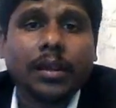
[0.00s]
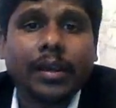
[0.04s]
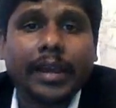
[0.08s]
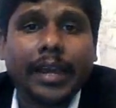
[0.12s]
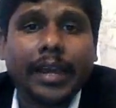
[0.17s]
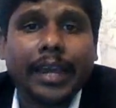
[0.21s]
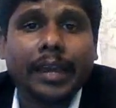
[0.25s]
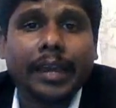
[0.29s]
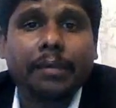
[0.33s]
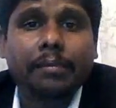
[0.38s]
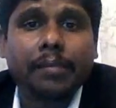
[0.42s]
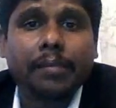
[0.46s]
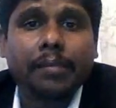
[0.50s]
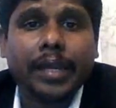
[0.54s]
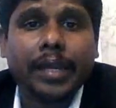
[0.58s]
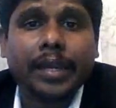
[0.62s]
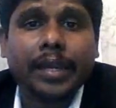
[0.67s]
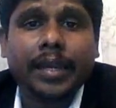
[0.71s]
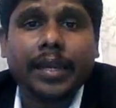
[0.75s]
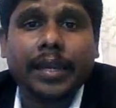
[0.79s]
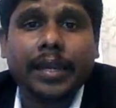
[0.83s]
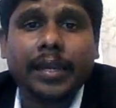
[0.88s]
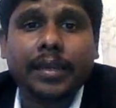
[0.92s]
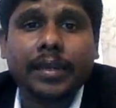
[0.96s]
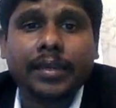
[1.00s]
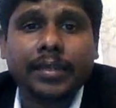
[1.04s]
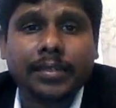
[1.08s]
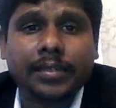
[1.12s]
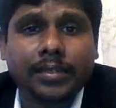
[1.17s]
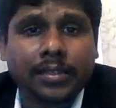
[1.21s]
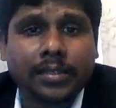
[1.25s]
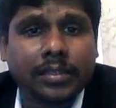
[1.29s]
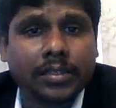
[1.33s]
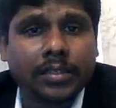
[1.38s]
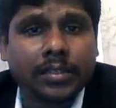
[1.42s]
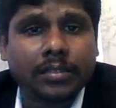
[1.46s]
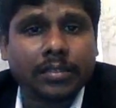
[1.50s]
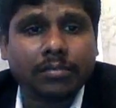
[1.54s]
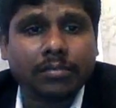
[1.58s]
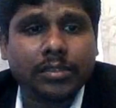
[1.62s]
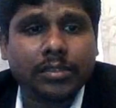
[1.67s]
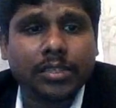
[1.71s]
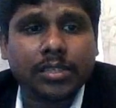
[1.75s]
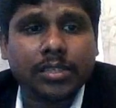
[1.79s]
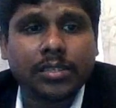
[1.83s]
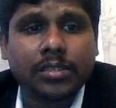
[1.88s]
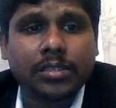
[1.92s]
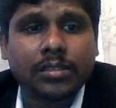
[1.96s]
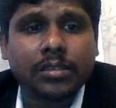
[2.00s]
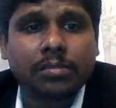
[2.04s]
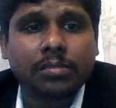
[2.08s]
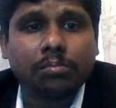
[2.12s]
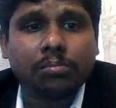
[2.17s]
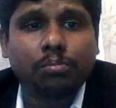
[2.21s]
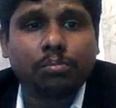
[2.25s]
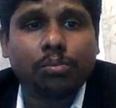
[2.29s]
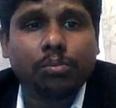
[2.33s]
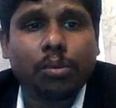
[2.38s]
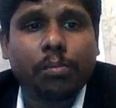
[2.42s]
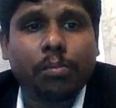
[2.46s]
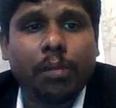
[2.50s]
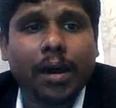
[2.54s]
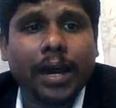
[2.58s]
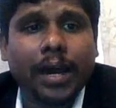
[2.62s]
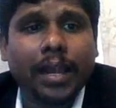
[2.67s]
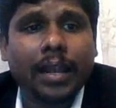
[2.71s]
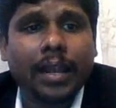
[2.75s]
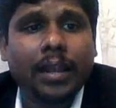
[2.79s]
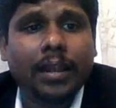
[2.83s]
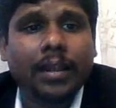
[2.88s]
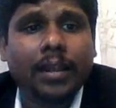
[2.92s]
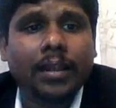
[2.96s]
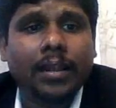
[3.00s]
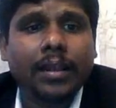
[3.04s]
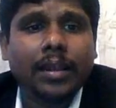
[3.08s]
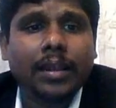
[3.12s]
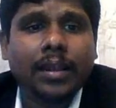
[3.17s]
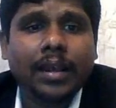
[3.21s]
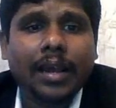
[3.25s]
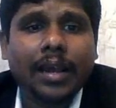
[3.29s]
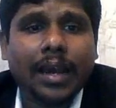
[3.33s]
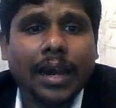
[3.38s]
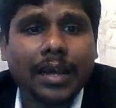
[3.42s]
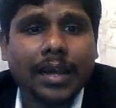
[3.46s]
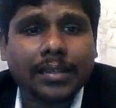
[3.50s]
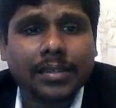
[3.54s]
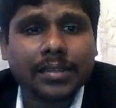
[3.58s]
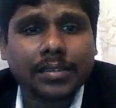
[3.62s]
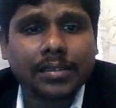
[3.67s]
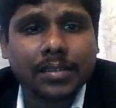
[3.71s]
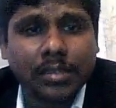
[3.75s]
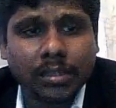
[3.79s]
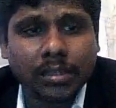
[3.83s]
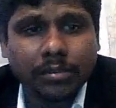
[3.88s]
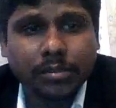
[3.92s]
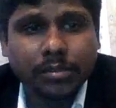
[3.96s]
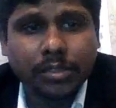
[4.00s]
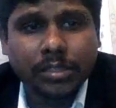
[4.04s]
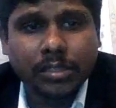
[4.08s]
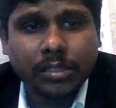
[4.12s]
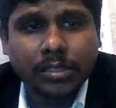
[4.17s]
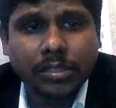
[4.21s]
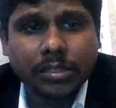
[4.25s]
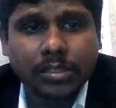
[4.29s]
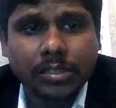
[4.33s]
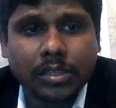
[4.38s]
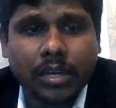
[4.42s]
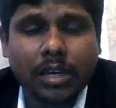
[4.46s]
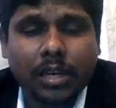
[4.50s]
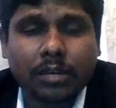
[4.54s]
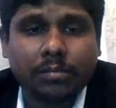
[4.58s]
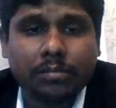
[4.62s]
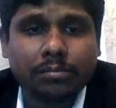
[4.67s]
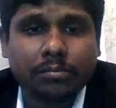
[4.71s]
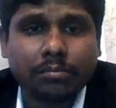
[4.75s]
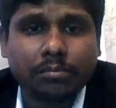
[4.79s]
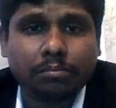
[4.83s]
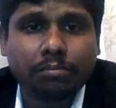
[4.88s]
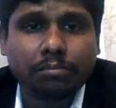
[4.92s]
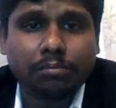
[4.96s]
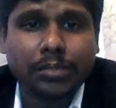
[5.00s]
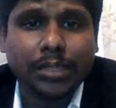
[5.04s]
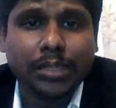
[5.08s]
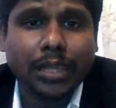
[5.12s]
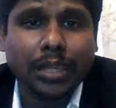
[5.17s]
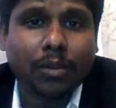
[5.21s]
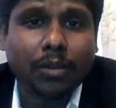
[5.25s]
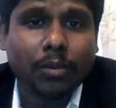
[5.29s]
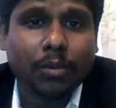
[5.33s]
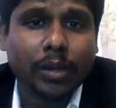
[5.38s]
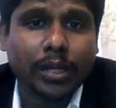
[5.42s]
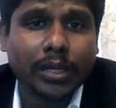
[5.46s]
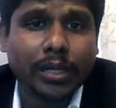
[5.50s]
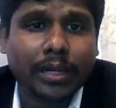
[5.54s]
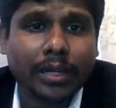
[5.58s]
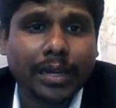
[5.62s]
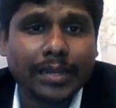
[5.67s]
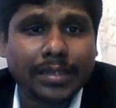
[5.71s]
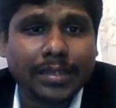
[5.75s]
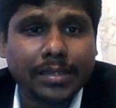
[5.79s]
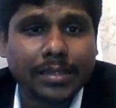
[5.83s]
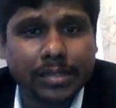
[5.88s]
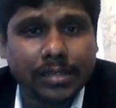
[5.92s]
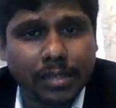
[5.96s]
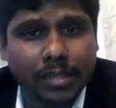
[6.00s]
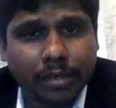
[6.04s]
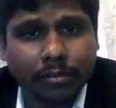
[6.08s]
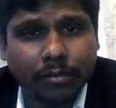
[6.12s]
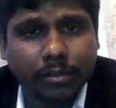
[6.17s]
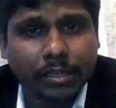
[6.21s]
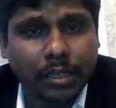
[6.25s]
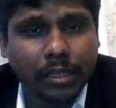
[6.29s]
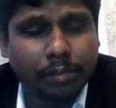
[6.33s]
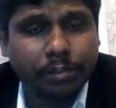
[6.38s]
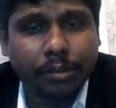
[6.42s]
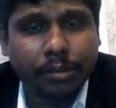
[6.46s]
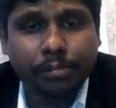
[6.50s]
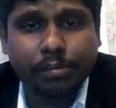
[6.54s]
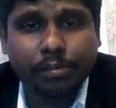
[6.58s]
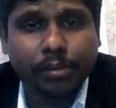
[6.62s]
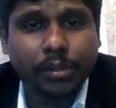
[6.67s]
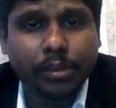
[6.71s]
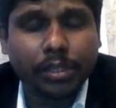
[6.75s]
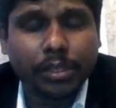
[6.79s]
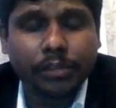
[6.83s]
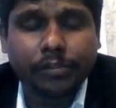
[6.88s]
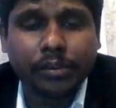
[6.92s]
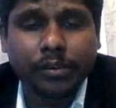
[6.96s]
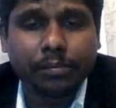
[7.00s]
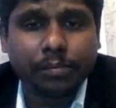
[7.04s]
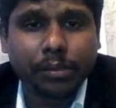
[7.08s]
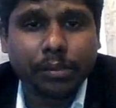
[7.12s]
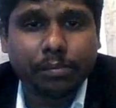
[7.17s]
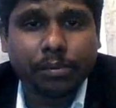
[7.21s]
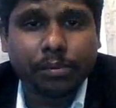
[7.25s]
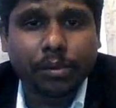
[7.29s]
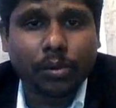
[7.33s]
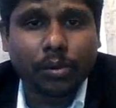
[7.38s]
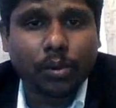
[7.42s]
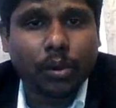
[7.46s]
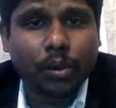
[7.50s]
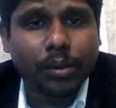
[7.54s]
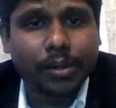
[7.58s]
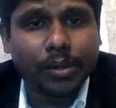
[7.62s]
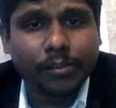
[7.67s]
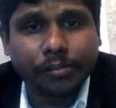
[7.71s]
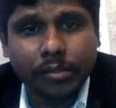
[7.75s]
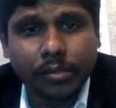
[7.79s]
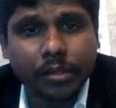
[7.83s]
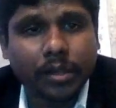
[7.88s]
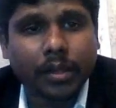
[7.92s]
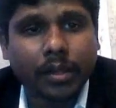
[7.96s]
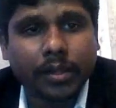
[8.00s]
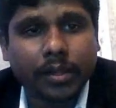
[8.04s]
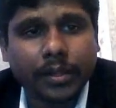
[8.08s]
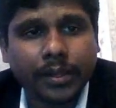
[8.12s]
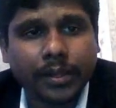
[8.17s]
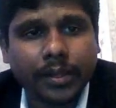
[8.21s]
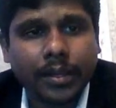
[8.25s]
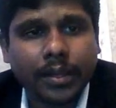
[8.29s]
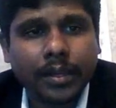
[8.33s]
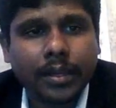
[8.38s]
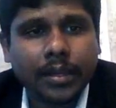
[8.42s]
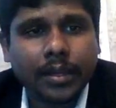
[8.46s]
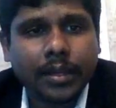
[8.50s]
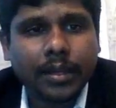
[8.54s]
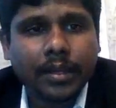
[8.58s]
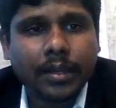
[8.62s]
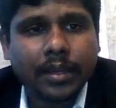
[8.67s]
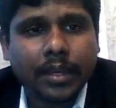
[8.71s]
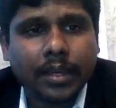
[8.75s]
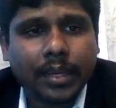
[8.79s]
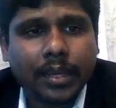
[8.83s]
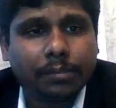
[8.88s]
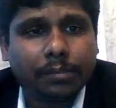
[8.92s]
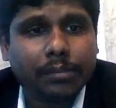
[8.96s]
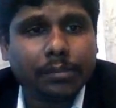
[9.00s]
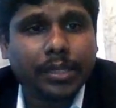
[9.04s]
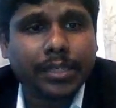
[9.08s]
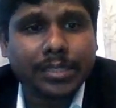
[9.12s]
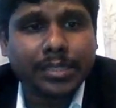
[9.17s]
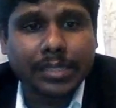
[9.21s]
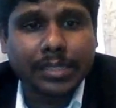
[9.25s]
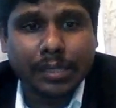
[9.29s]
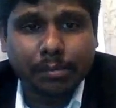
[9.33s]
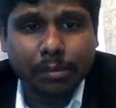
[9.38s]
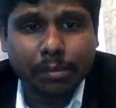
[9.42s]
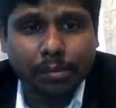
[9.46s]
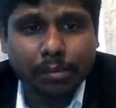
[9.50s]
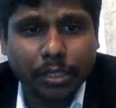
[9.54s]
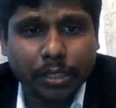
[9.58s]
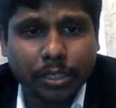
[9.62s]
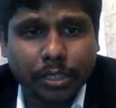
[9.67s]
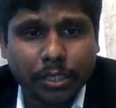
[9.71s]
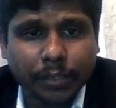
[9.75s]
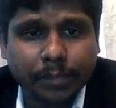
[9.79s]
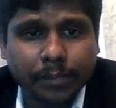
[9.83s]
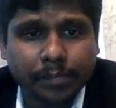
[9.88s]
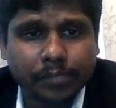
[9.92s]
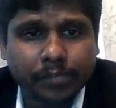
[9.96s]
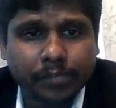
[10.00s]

MAAS, which is mobile as a service or middleware as a service. Different people call differently MAS capability.